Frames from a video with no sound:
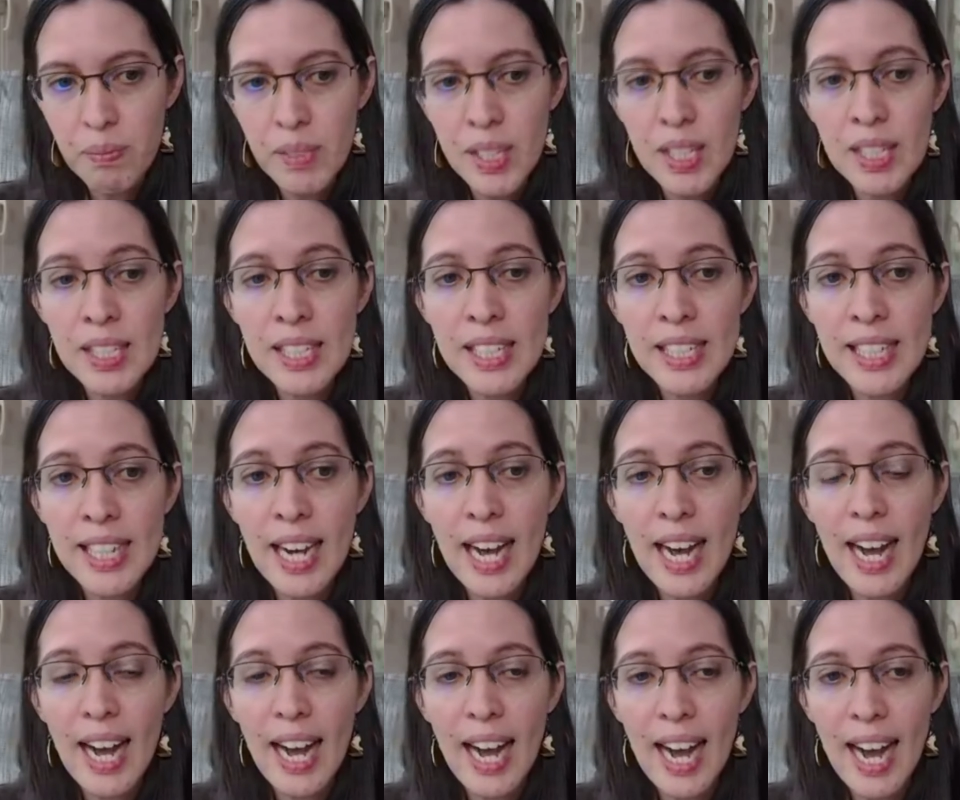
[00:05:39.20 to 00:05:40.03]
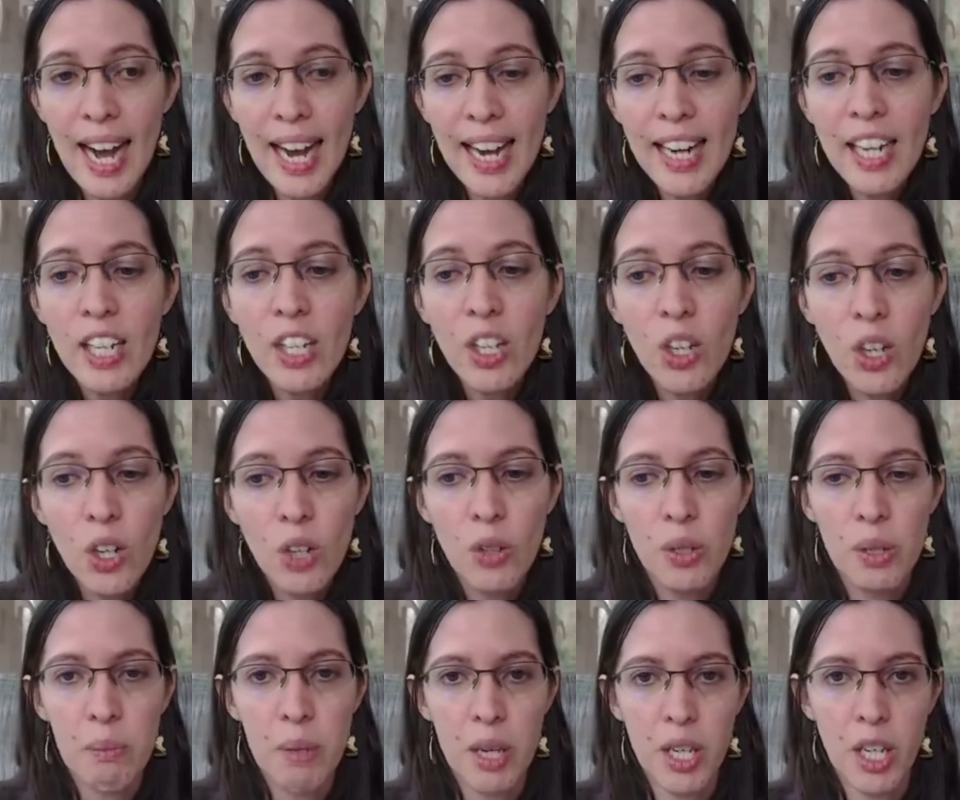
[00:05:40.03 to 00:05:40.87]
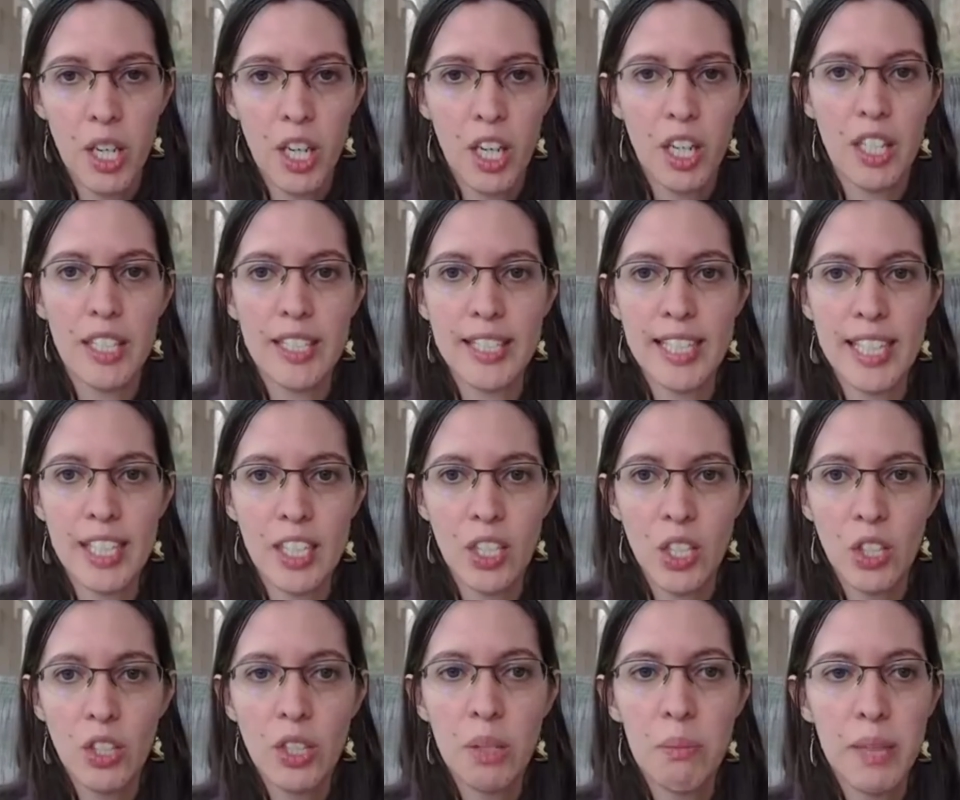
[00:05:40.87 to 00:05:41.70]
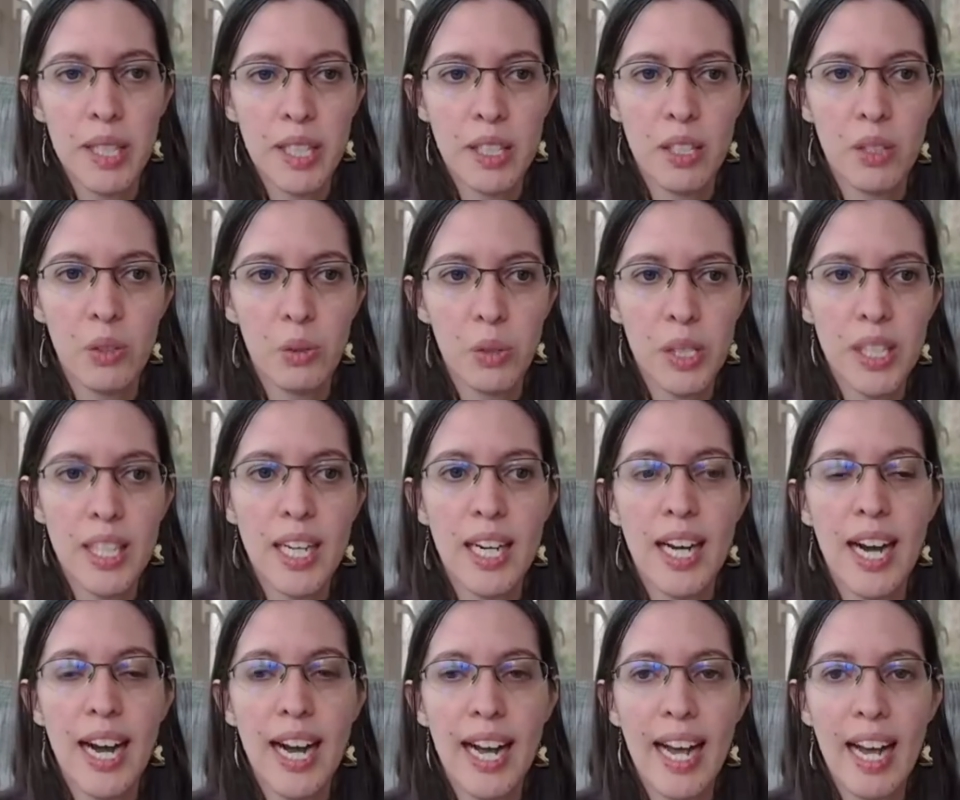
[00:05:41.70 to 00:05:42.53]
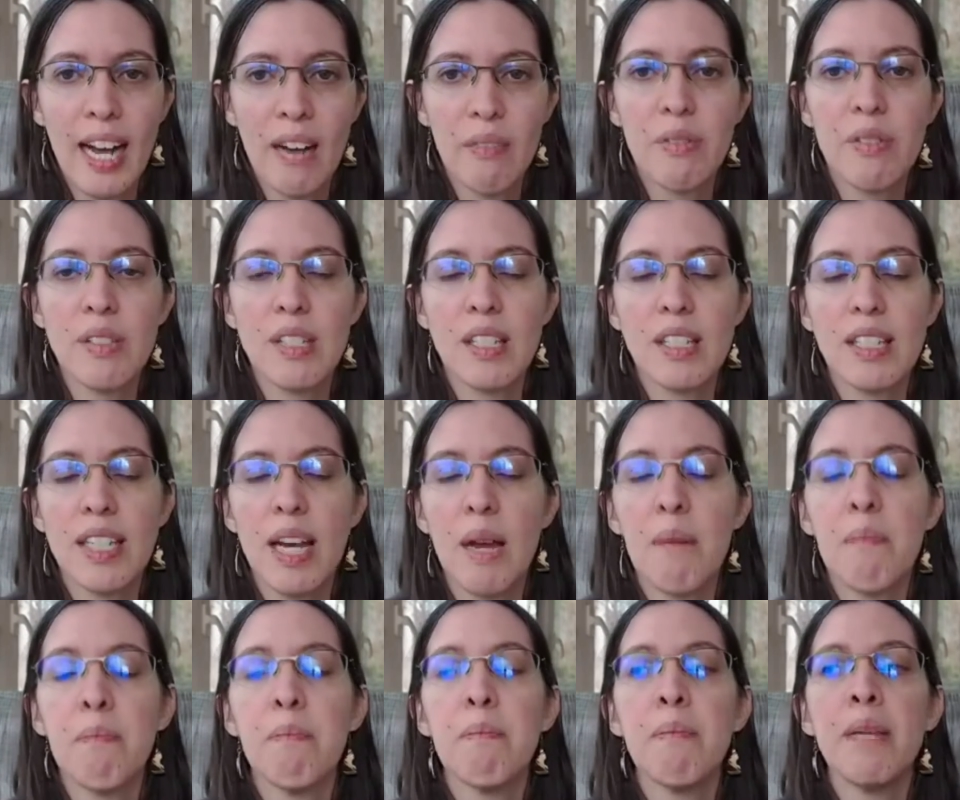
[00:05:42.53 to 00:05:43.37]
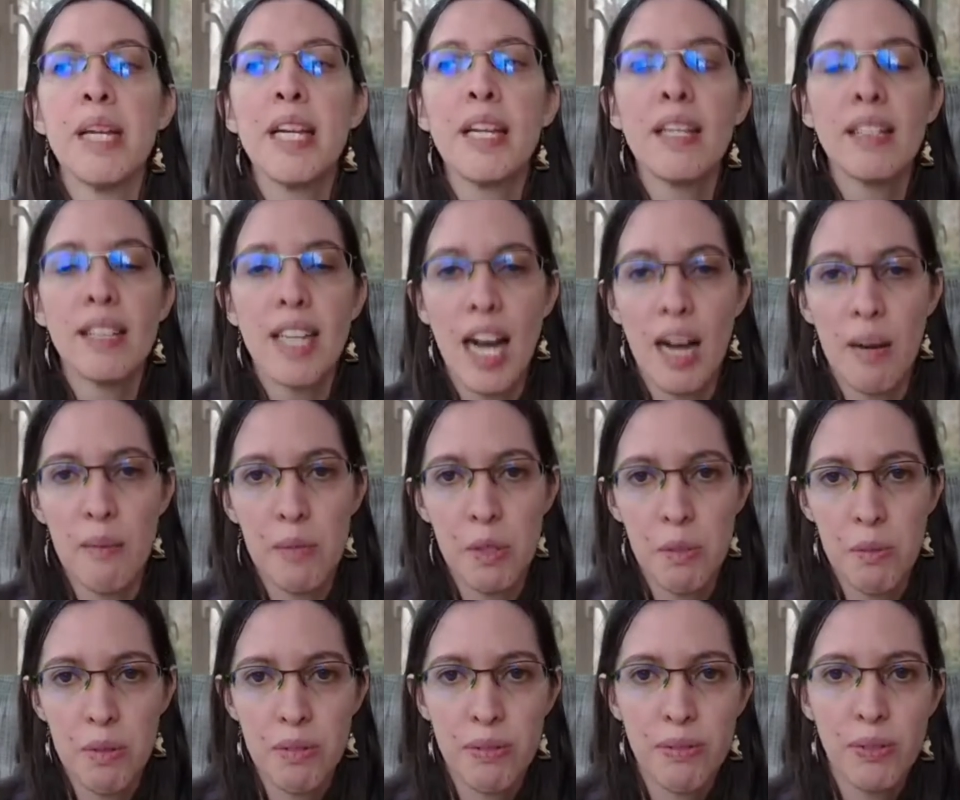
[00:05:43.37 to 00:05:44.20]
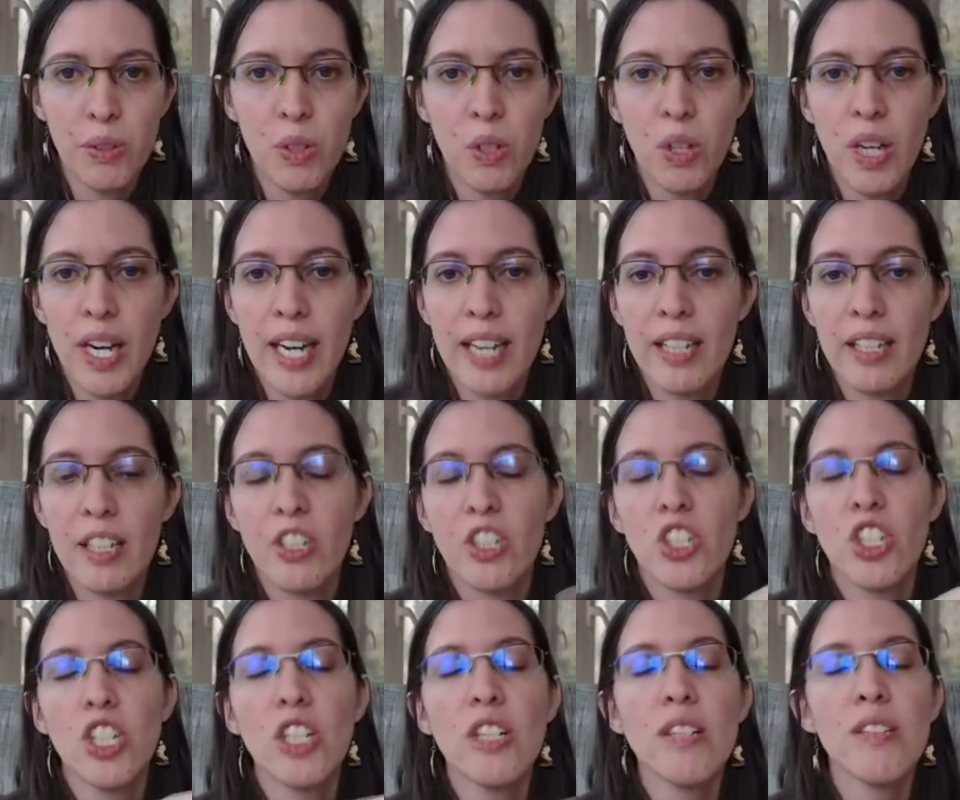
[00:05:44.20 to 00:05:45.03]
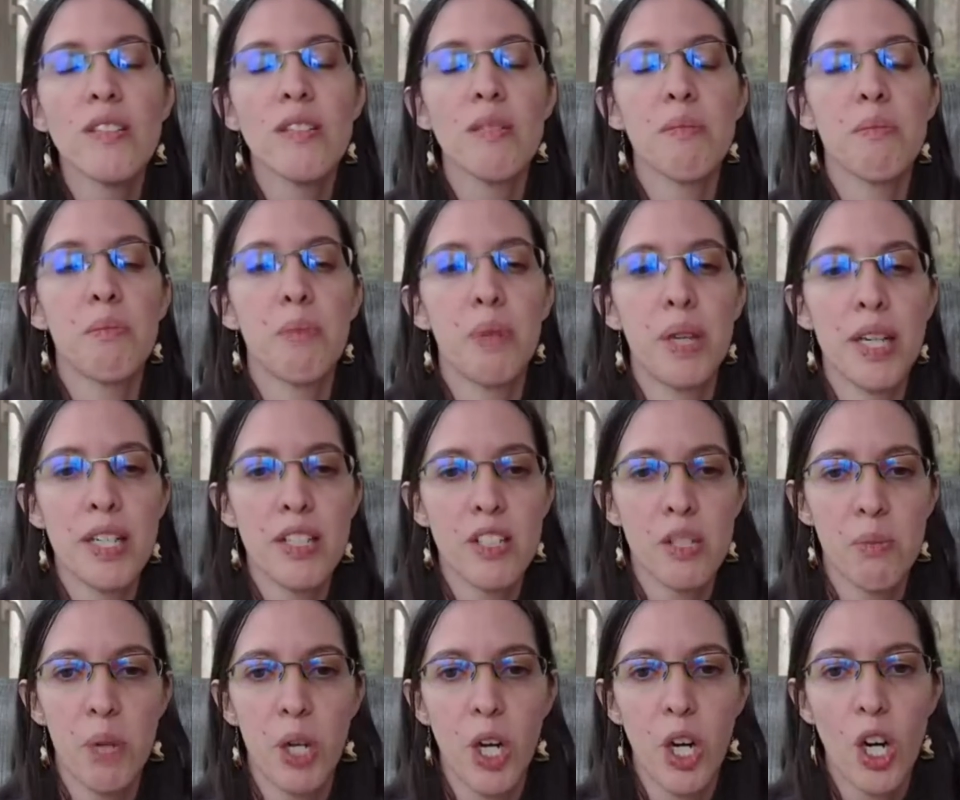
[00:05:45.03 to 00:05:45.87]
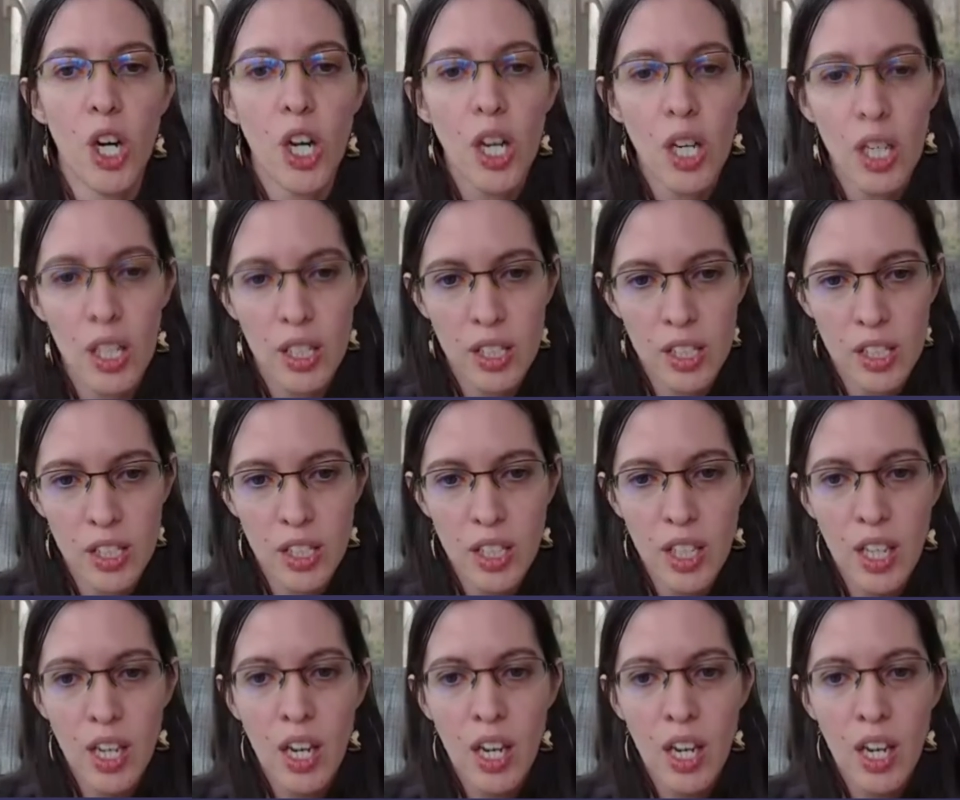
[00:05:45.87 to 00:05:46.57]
Then I know in my heart, I know in my career, I have seen that many times before, and it just breaks my heart